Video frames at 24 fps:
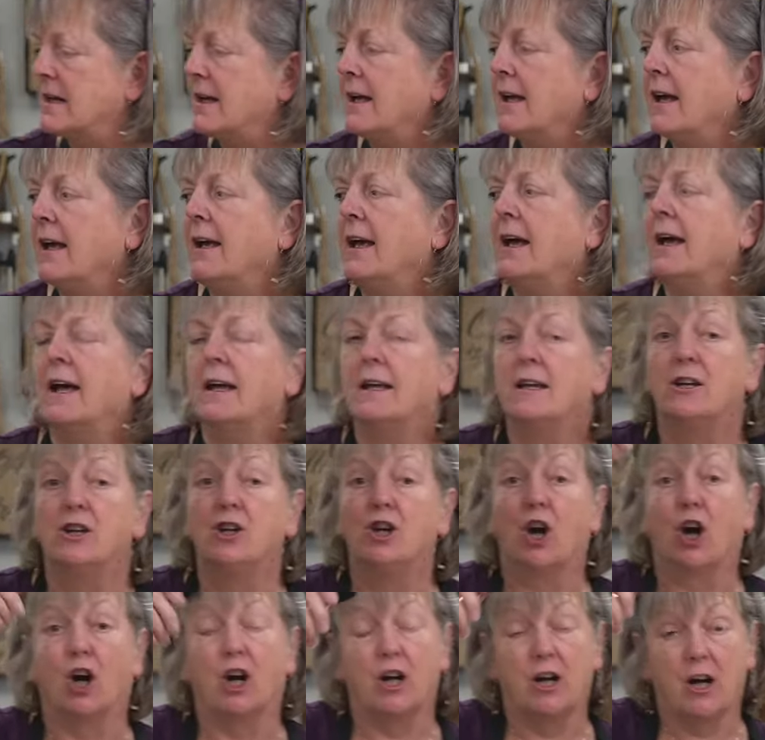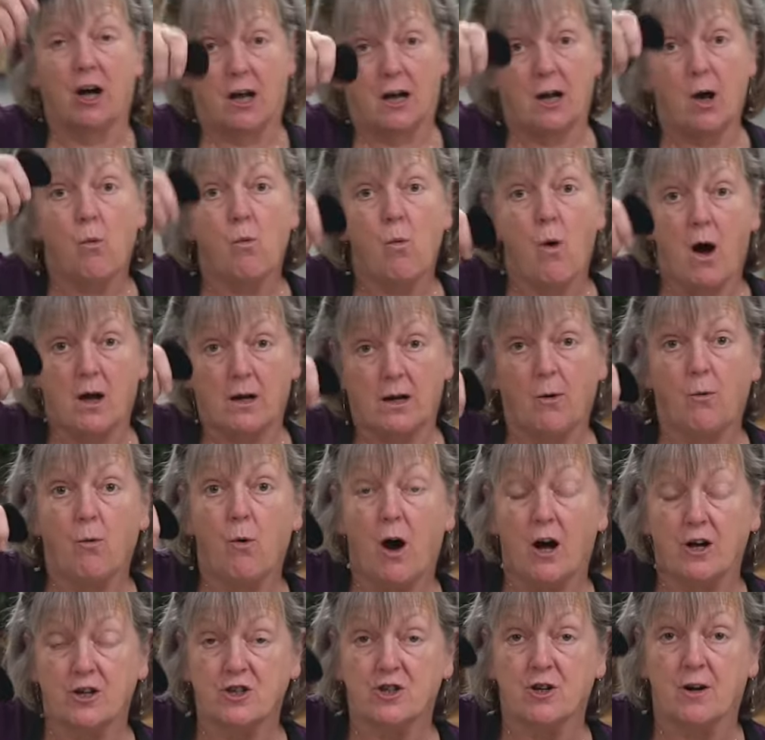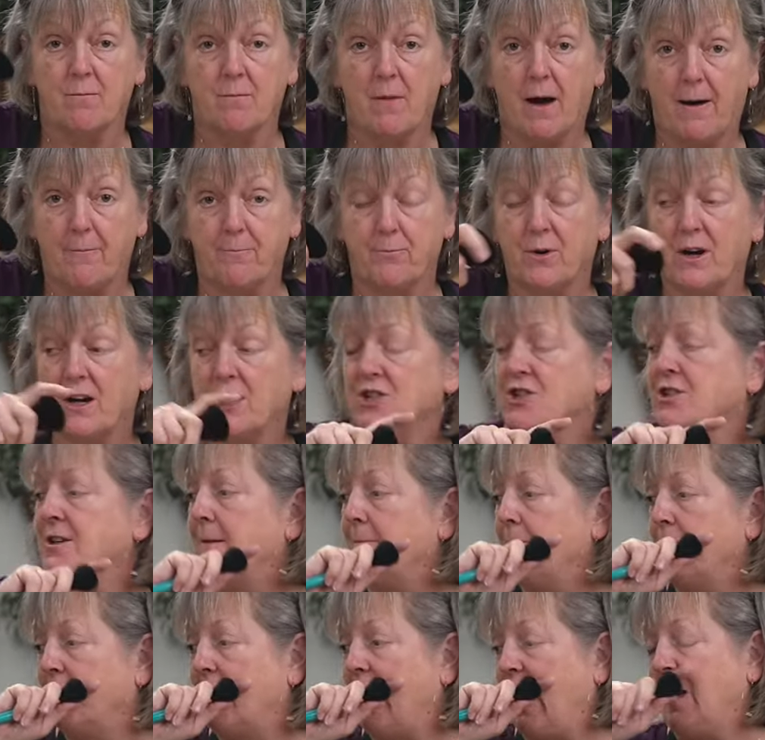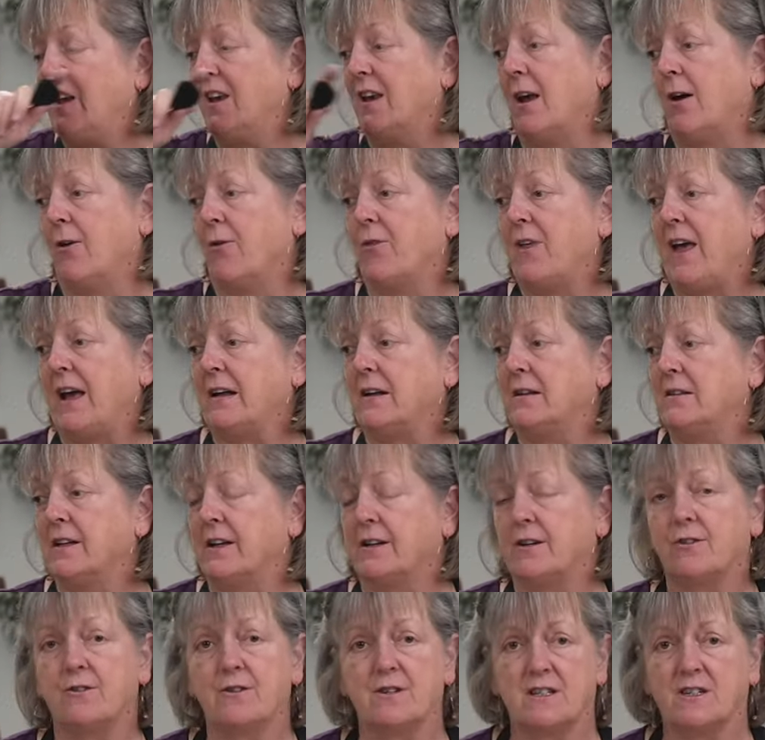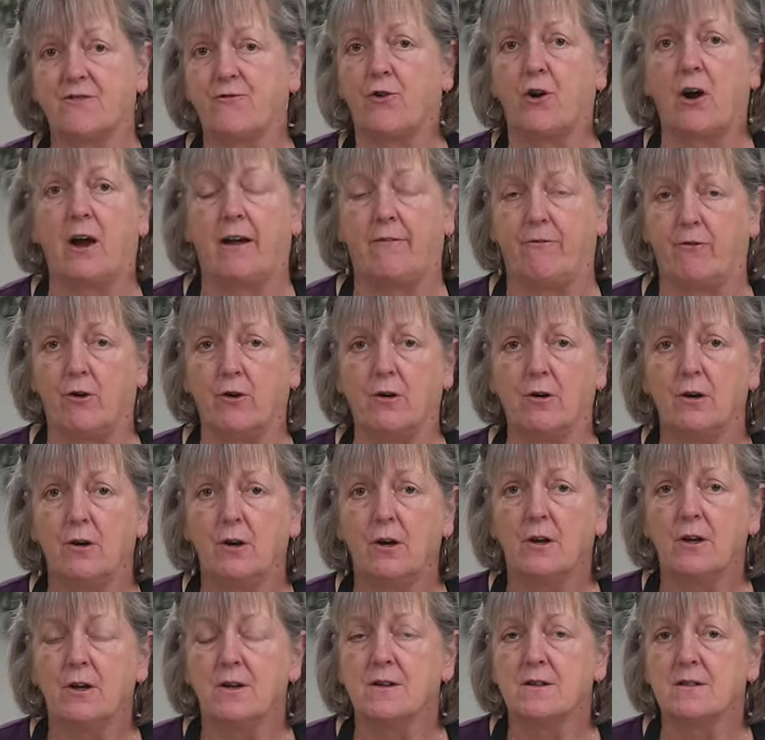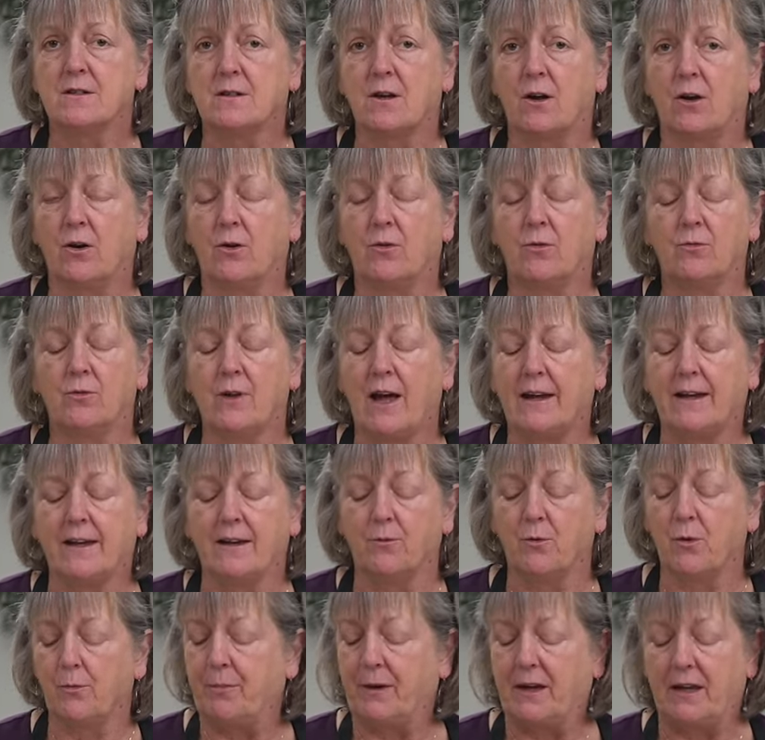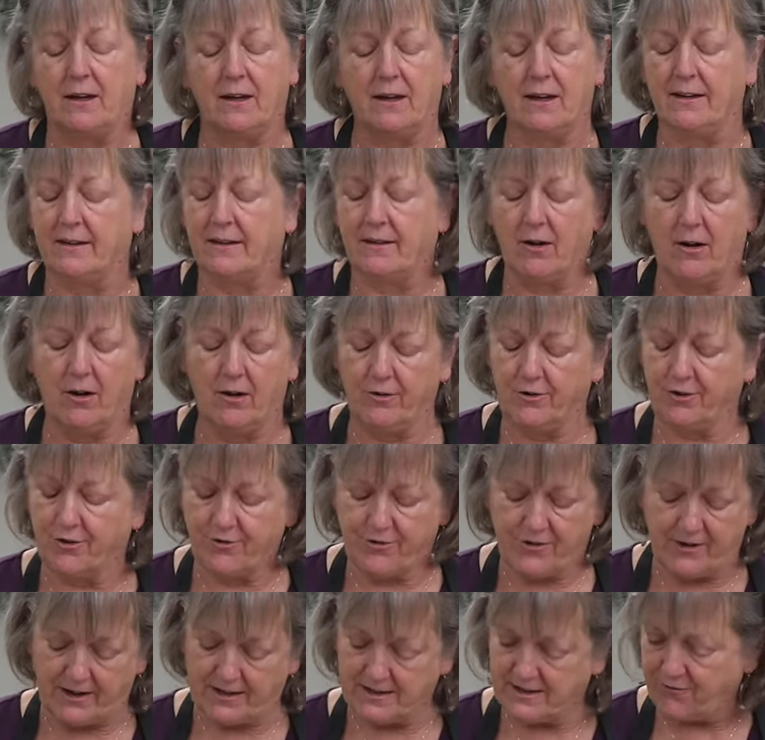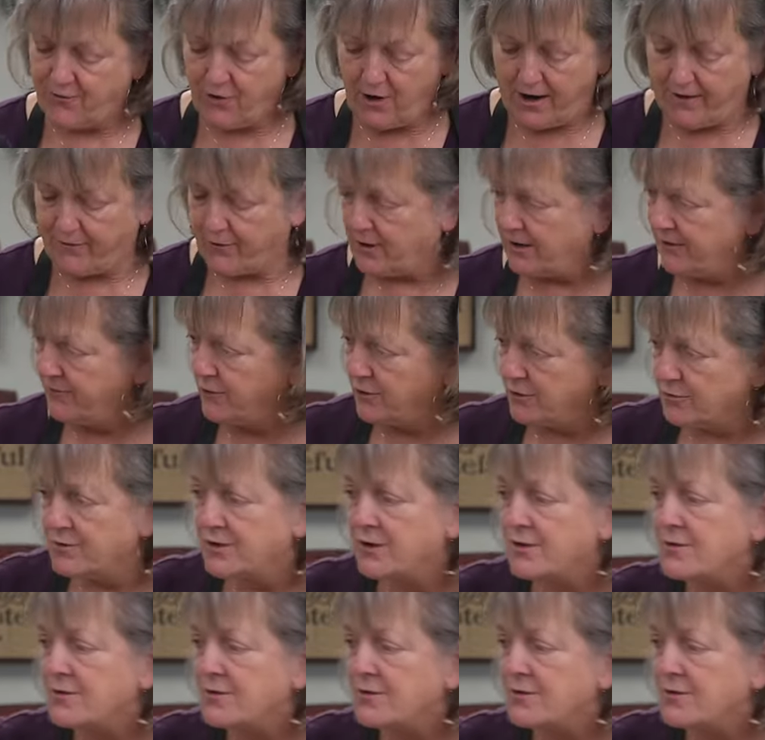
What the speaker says: Mm-hmm. You're gonna wanna wash your mop brush and know that glitter is forever. So like it will be in all your things forever. If you